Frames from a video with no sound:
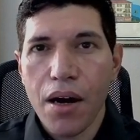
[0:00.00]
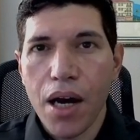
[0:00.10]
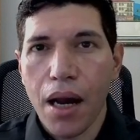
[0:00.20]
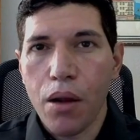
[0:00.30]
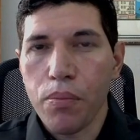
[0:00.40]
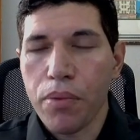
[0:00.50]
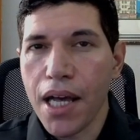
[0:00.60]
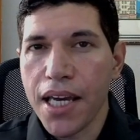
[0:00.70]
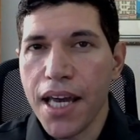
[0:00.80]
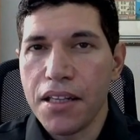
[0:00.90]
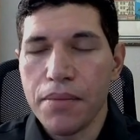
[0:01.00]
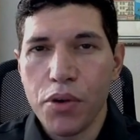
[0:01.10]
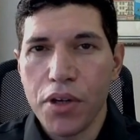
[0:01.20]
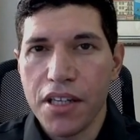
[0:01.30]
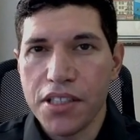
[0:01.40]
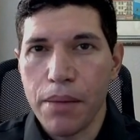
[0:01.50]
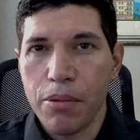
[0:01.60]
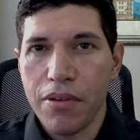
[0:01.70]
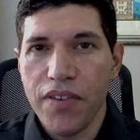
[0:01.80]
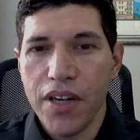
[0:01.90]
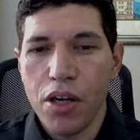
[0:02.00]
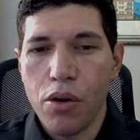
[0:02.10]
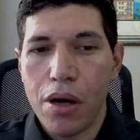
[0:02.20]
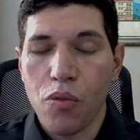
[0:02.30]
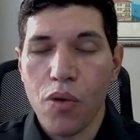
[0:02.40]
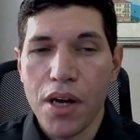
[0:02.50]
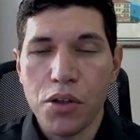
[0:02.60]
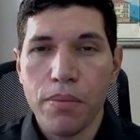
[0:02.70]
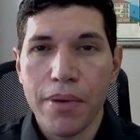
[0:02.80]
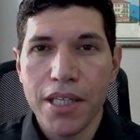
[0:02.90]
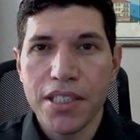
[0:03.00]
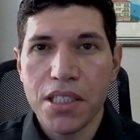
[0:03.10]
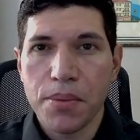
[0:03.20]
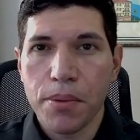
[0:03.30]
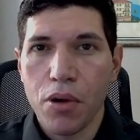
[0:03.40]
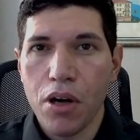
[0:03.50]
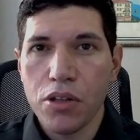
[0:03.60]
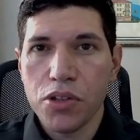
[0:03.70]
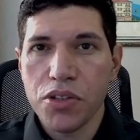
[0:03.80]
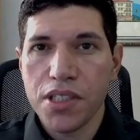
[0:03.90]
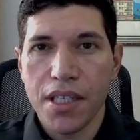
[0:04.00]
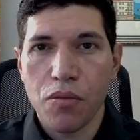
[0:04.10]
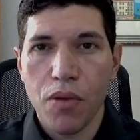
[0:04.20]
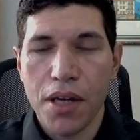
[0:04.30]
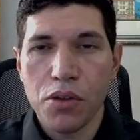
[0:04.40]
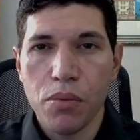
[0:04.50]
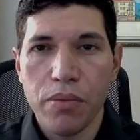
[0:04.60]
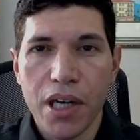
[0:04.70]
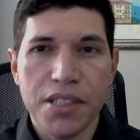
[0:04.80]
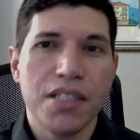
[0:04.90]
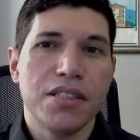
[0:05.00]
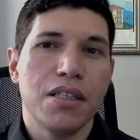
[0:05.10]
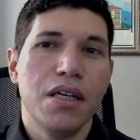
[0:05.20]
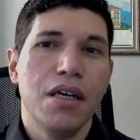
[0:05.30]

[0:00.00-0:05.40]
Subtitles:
I'll probably end up doing a separate video on rental prices, but we're also seeing rental prices